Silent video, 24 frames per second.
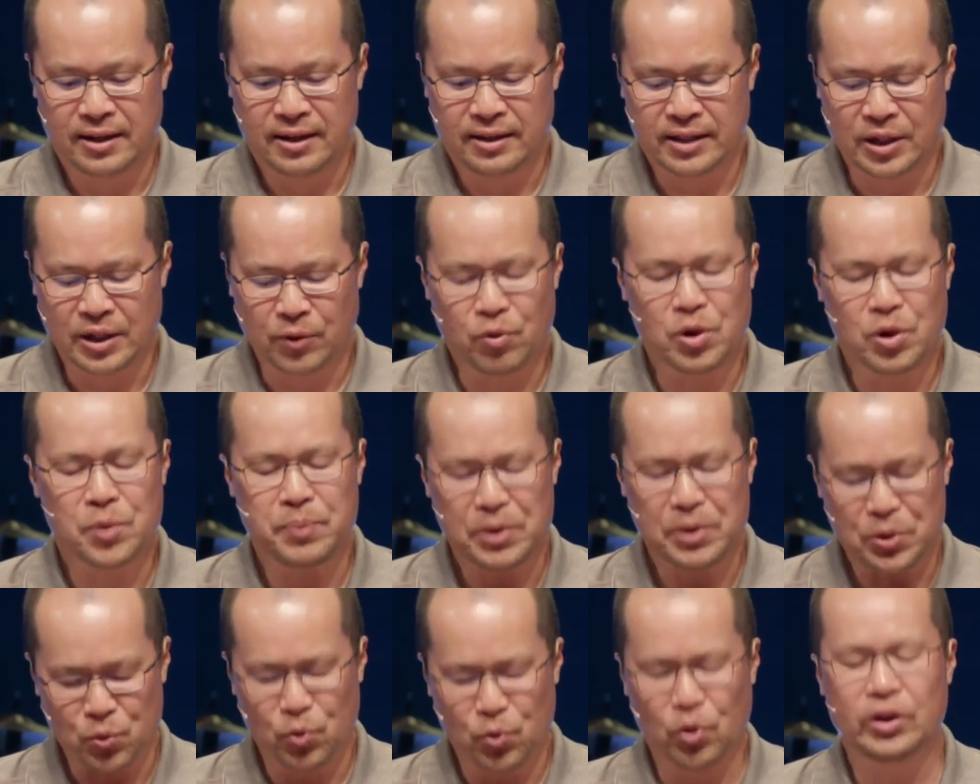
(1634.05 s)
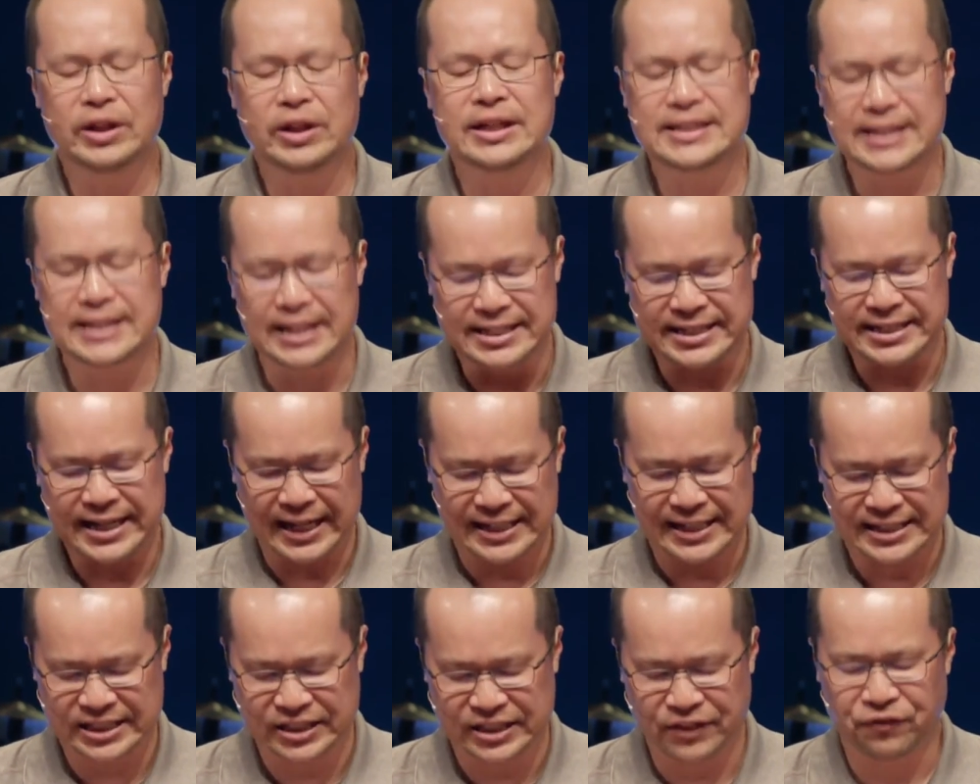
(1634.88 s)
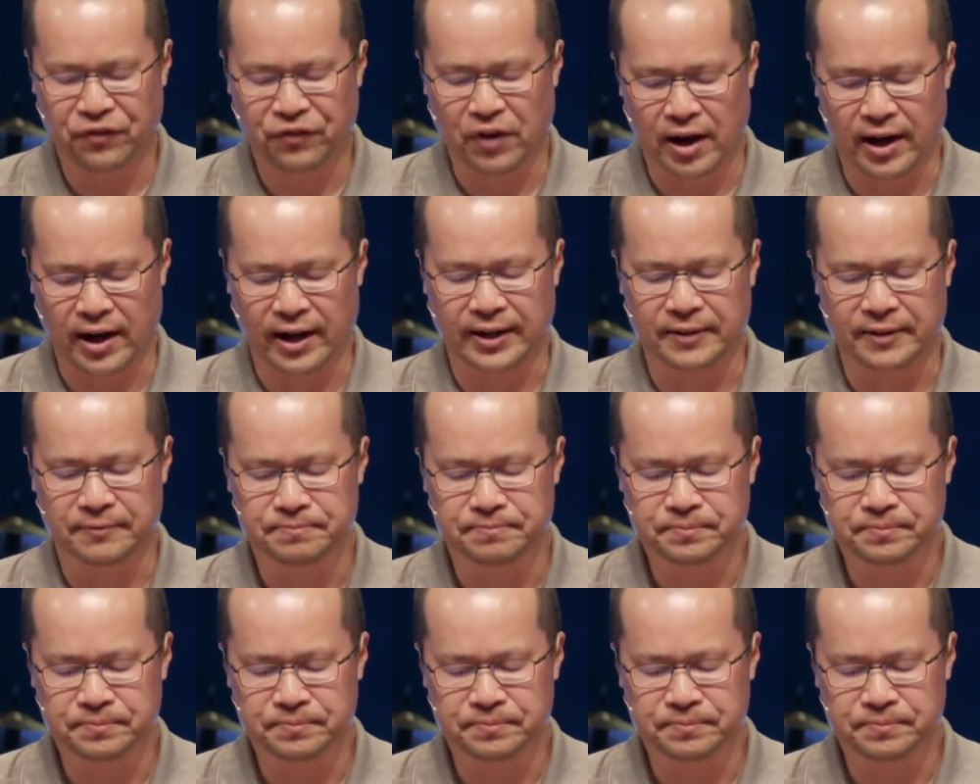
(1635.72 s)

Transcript: that we'd be willing to testify,